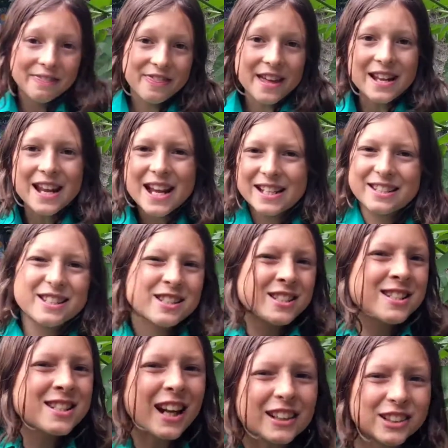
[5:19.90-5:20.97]
then it's
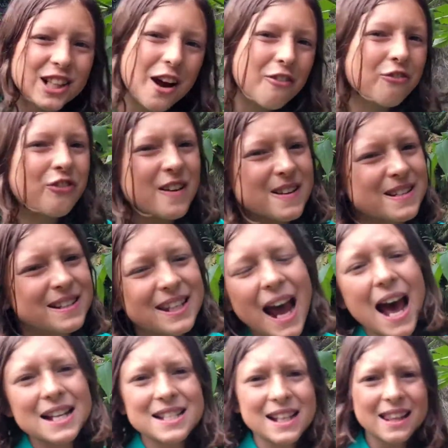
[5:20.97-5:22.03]
such a
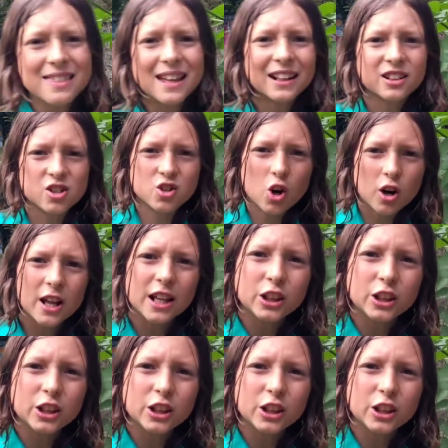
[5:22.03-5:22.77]
fantastic thing to start